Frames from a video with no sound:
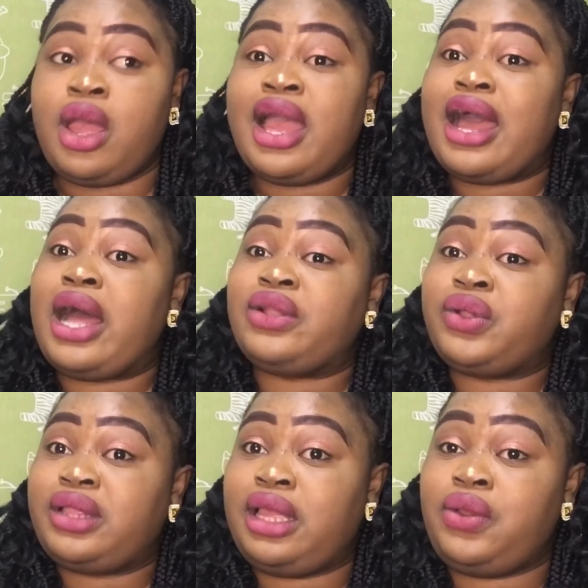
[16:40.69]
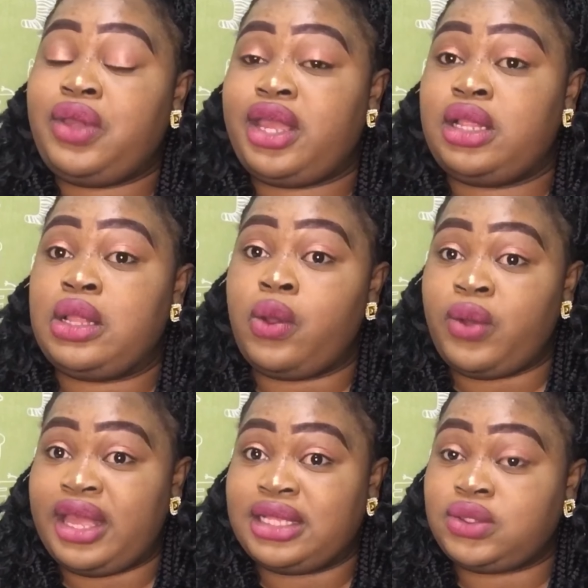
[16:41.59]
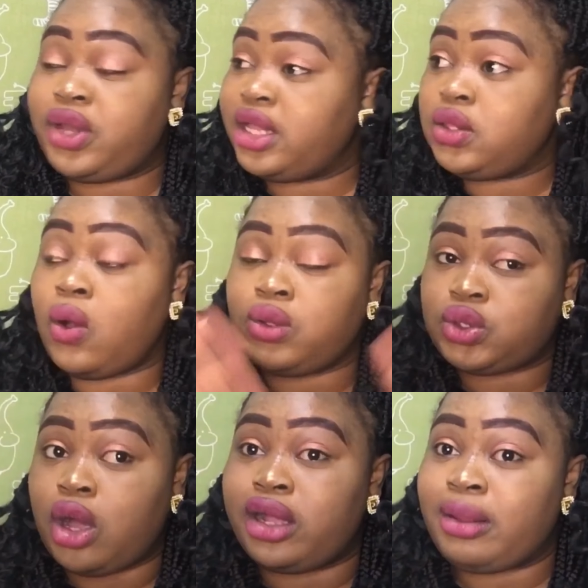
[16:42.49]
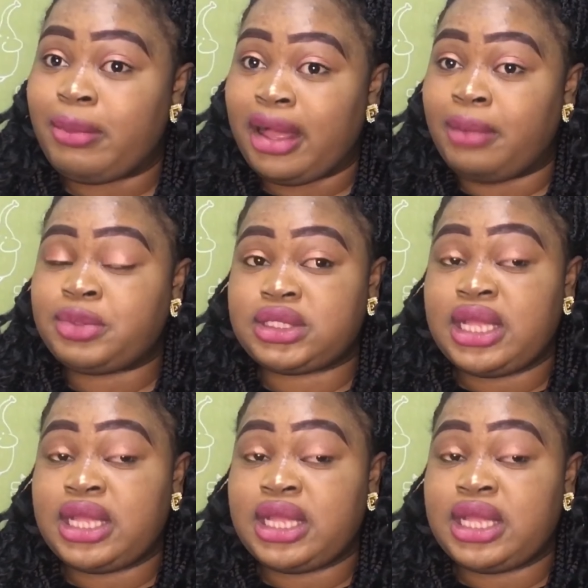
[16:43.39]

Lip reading: Another thing you can do is you can talk to other moms.